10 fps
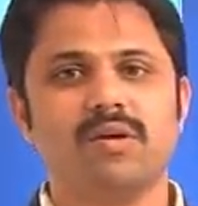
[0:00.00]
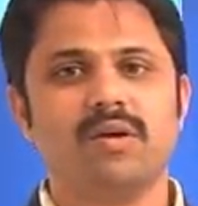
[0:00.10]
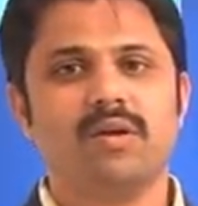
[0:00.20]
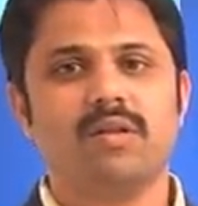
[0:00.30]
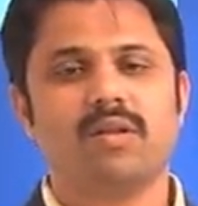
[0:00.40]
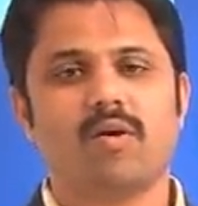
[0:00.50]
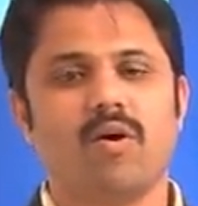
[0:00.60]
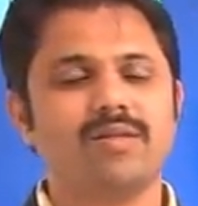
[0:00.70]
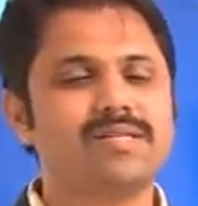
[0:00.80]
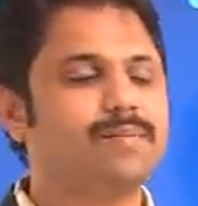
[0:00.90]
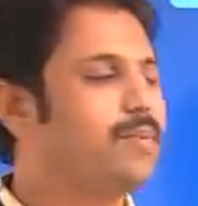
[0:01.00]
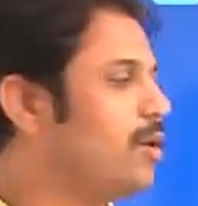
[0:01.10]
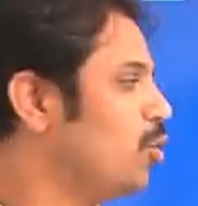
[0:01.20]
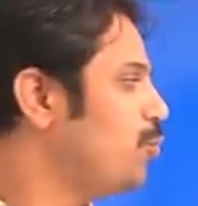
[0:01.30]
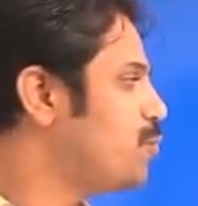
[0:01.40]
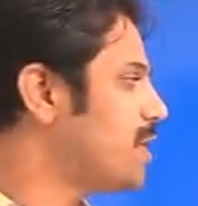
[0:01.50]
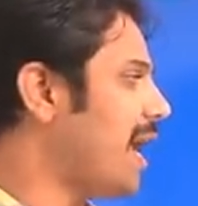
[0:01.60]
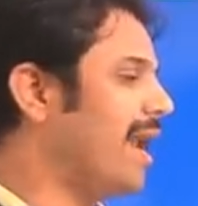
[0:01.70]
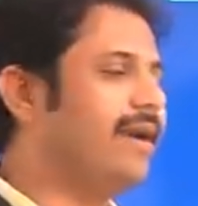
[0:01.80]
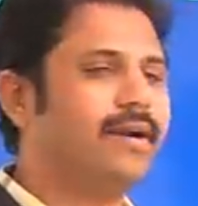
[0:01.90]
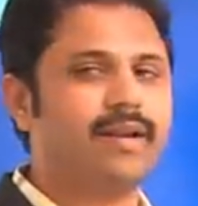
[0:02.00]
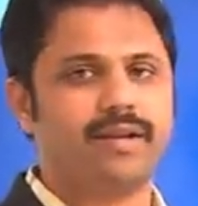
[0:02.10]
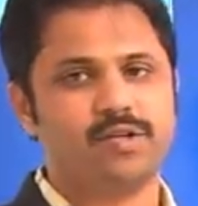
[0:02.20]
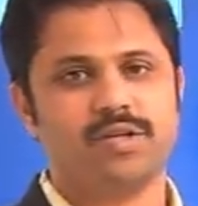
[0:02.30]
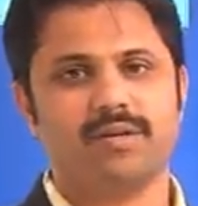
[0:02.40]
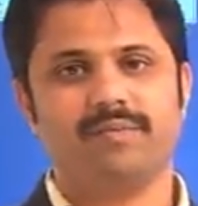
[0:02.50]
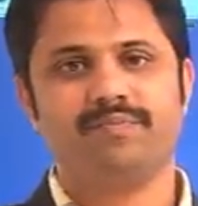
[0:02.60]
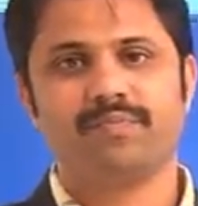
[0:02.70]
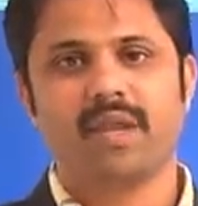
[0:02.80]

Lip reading: concept loops and iteration.